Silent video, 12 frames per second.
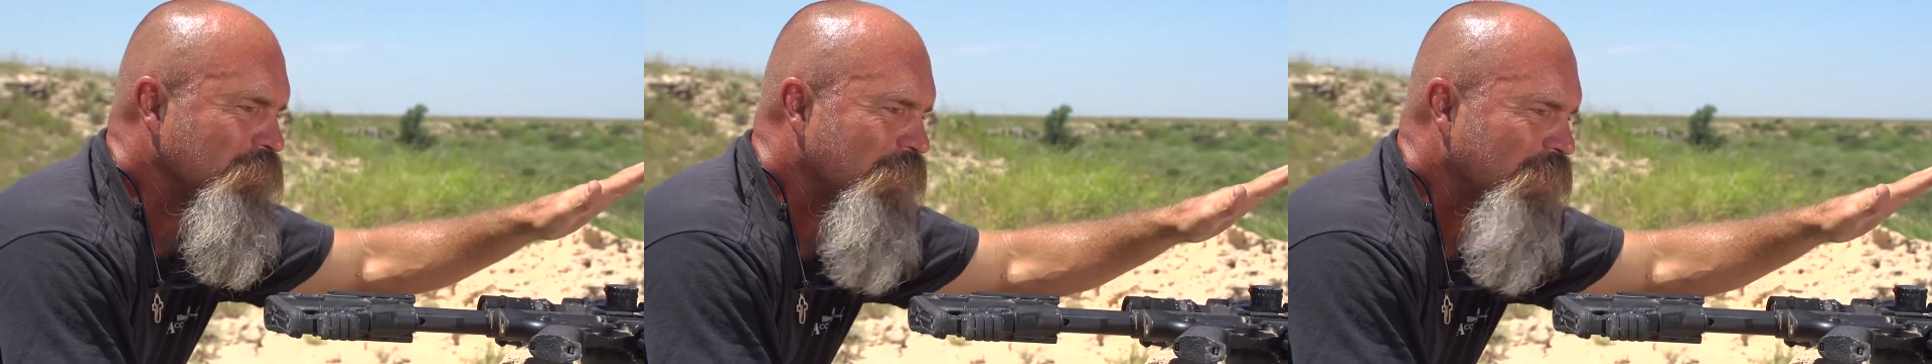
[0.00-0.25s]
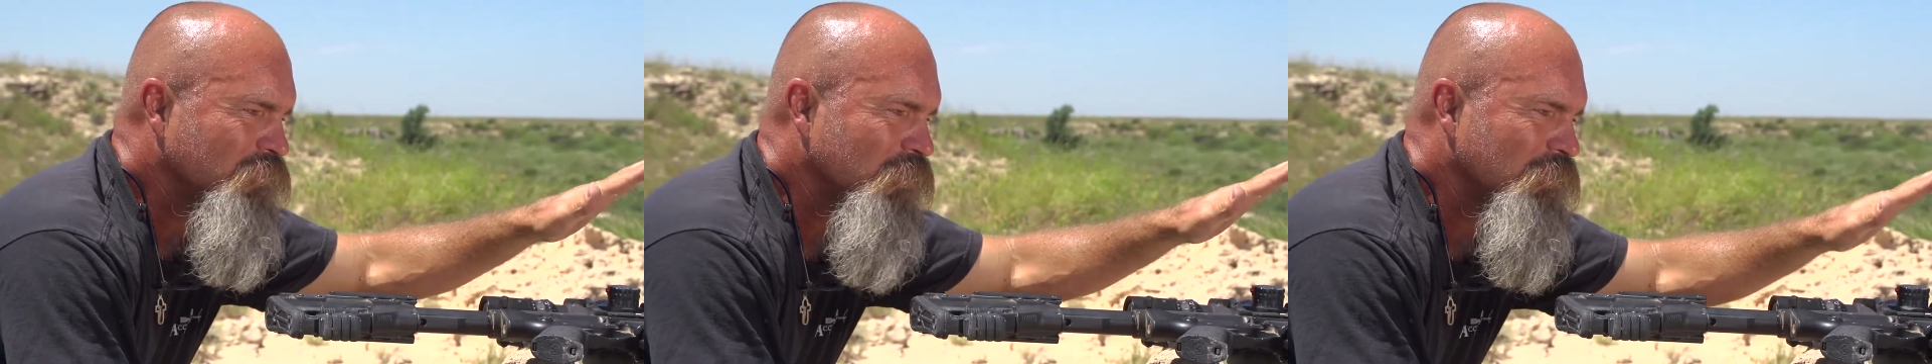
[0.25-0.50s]
it's
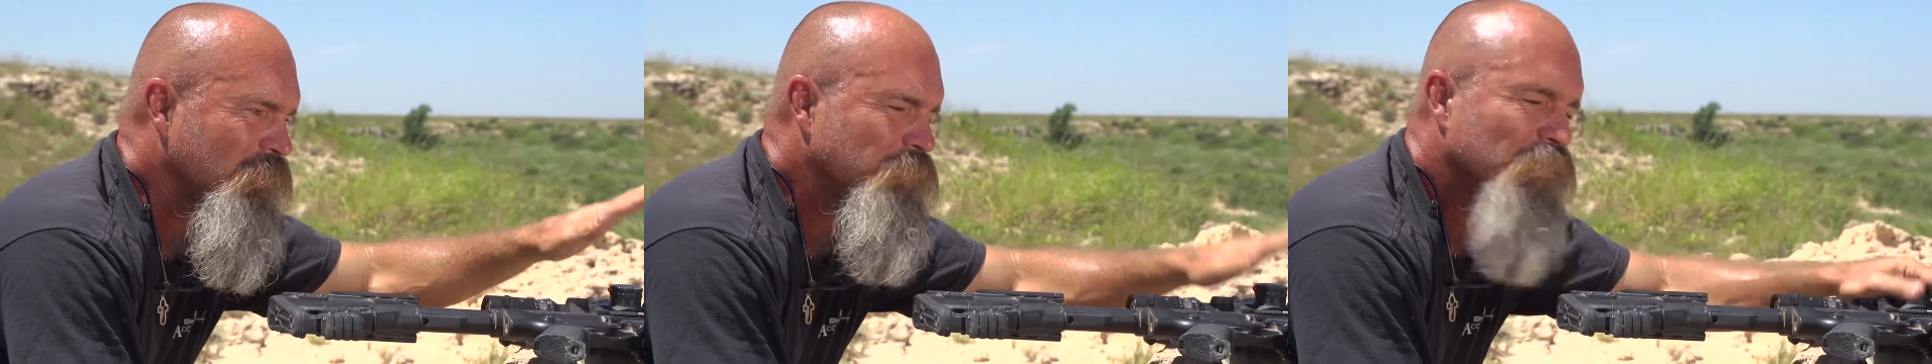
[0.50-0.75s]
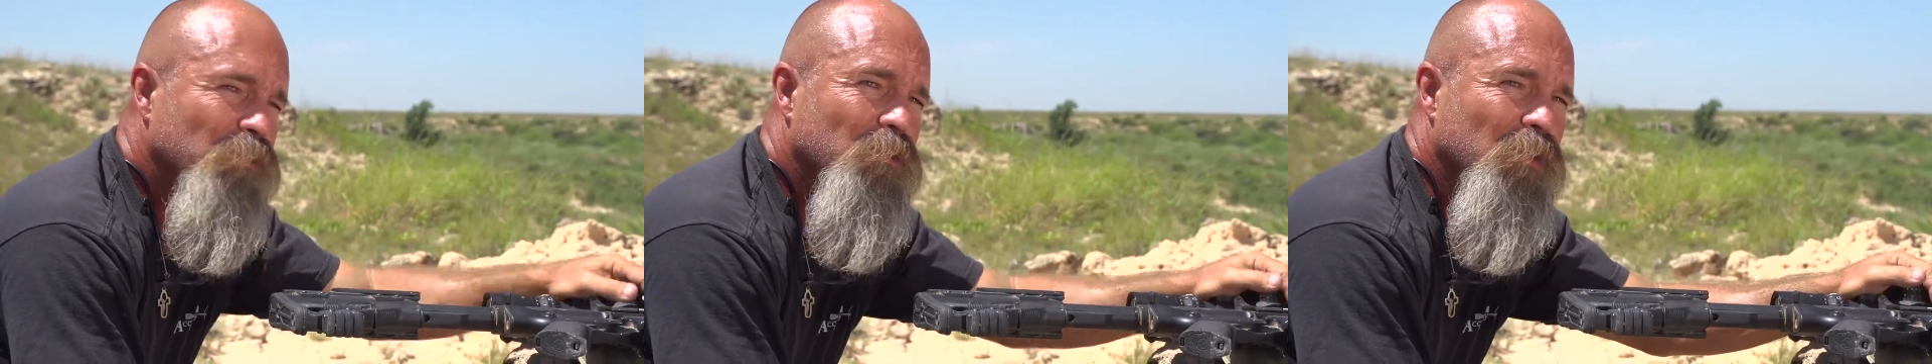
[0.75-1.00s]
actually
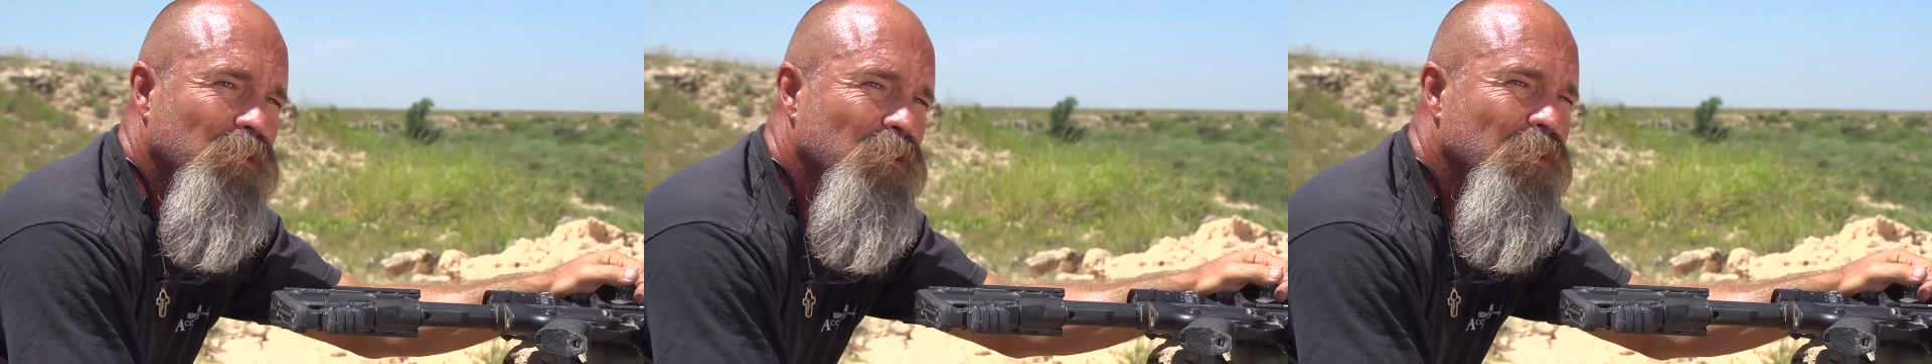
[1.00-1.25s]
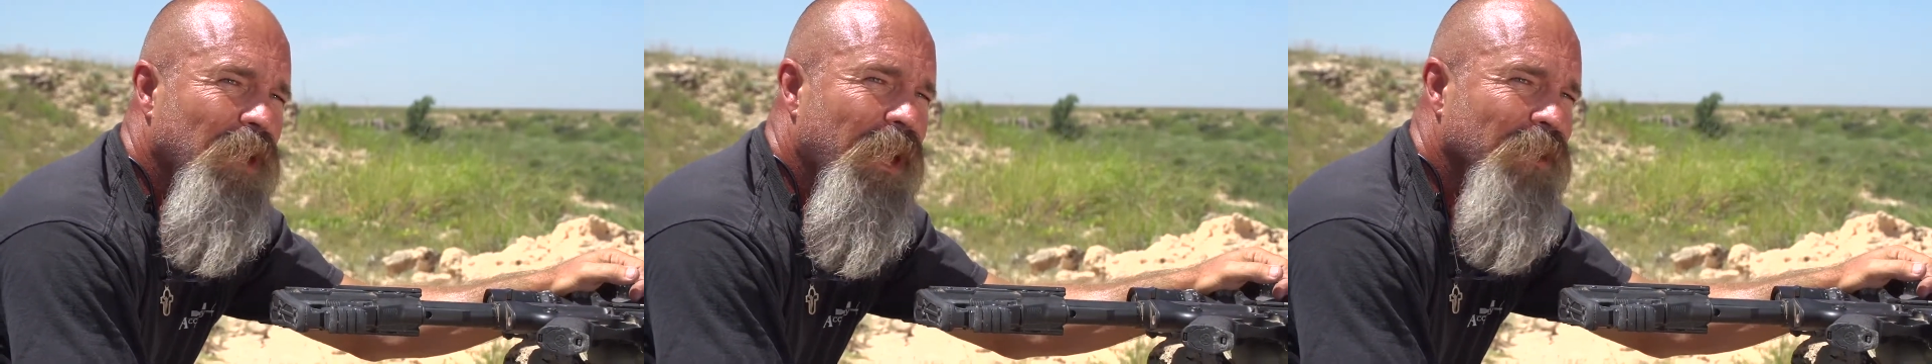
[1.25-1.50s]
something you can
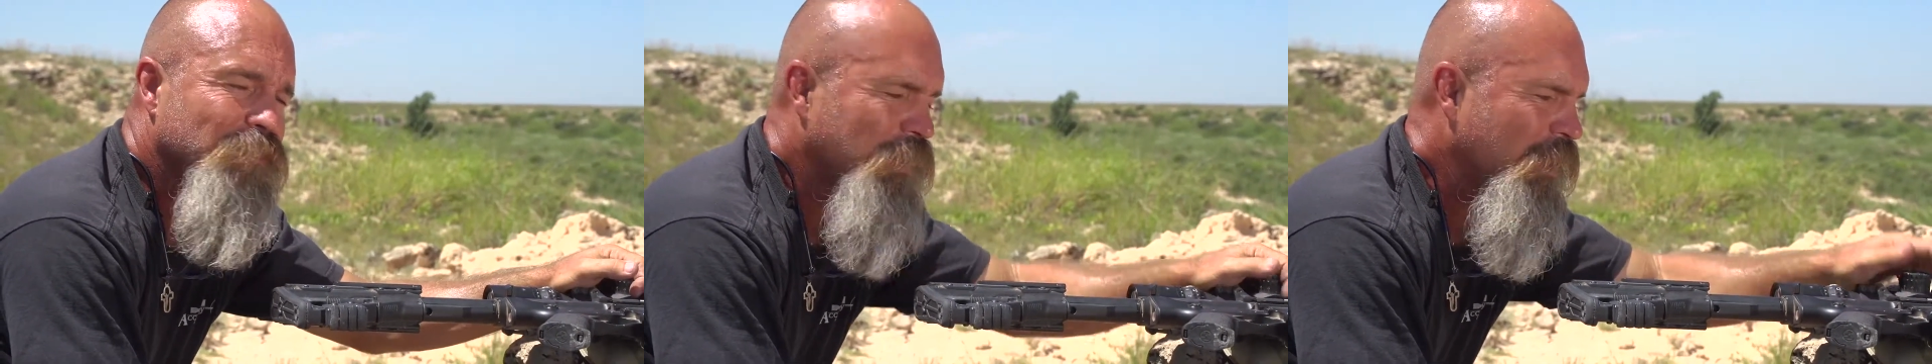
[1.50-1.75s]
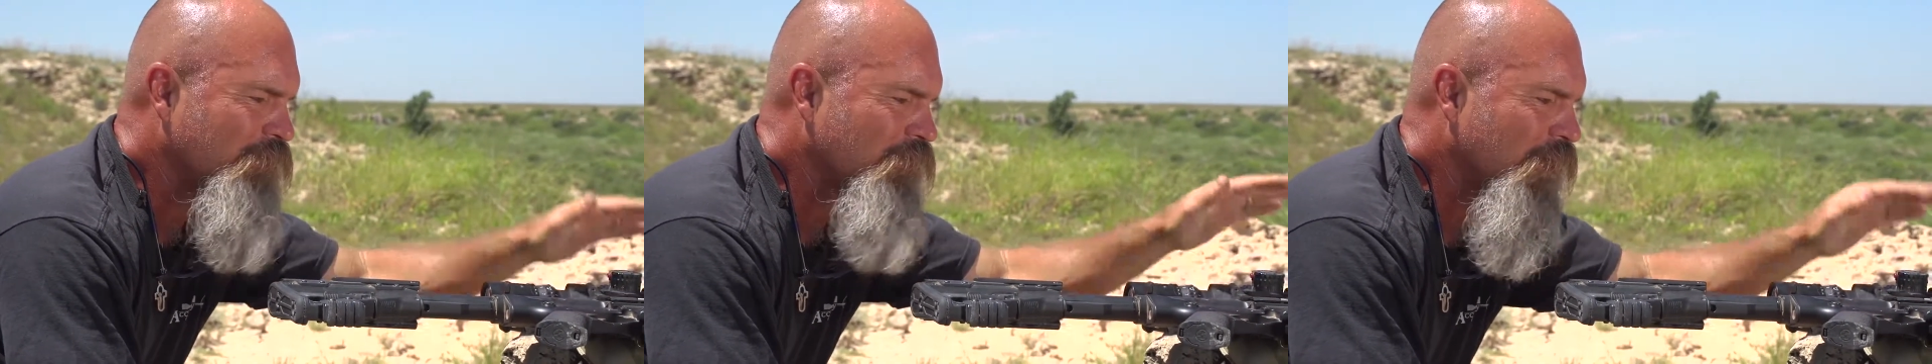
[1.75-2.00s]
utilize and
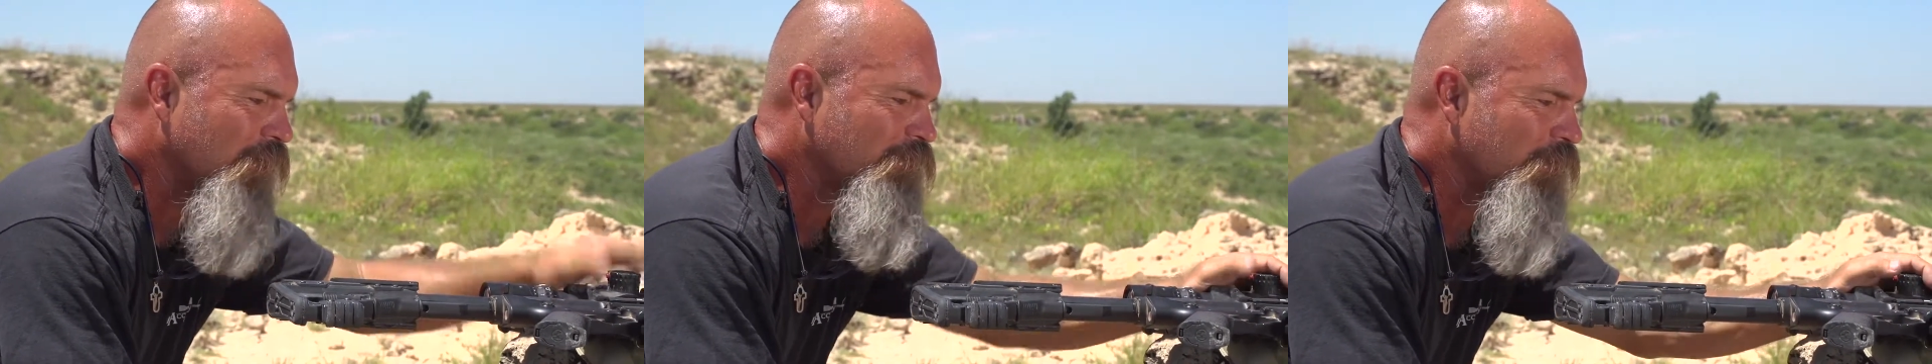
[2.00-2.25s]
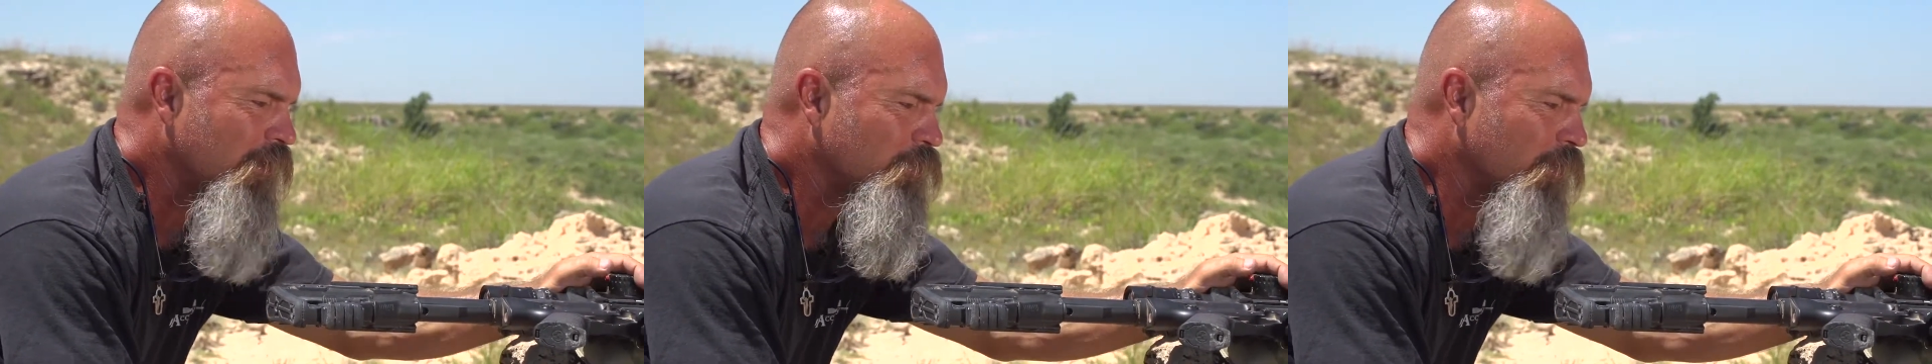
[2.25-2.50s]
have a lot of
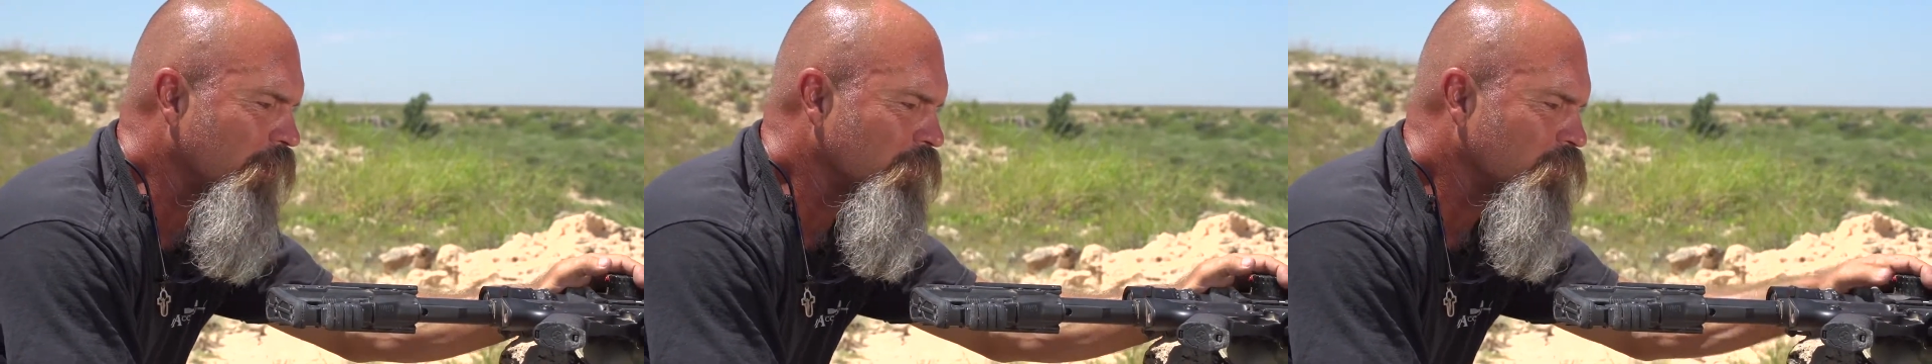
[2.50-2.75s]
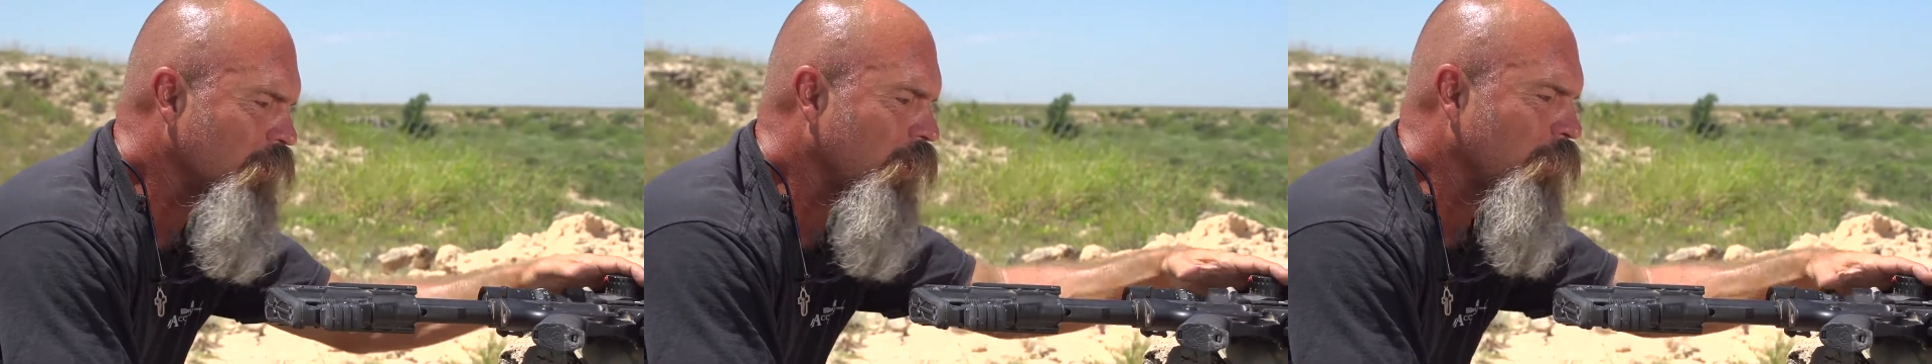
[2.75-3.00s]
fun with.
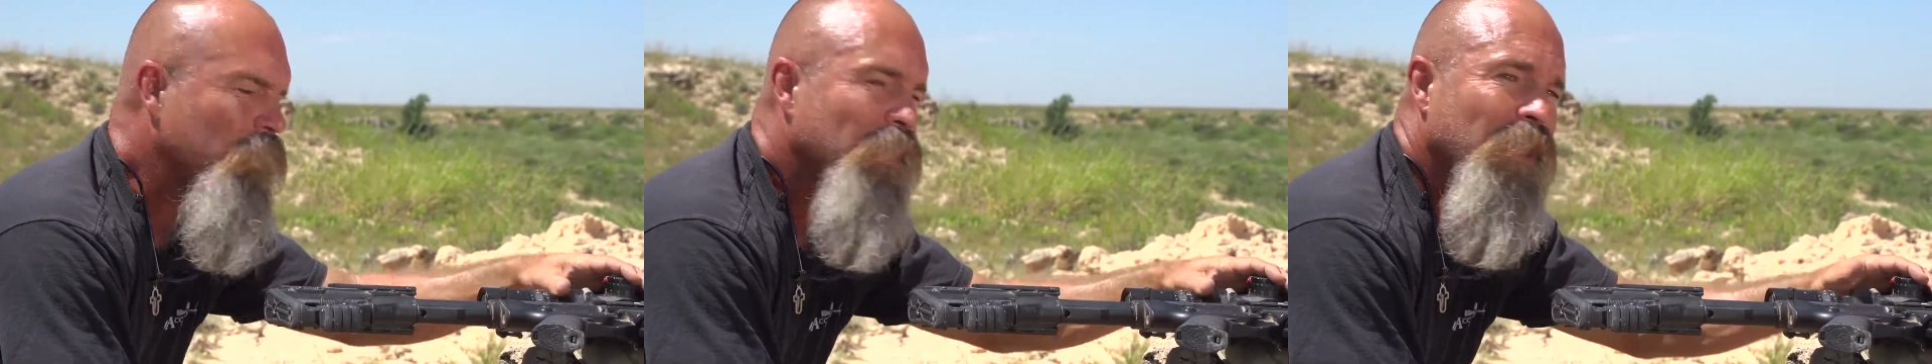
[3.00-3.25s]
So